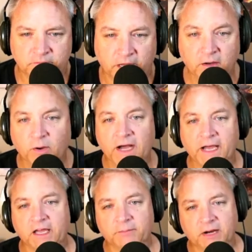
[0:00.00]
I know why I
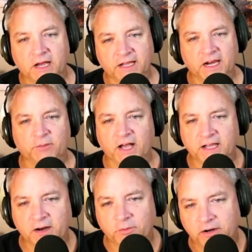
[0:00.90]
am, but I kind of
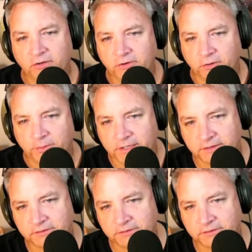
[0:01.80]
want to know your opinion.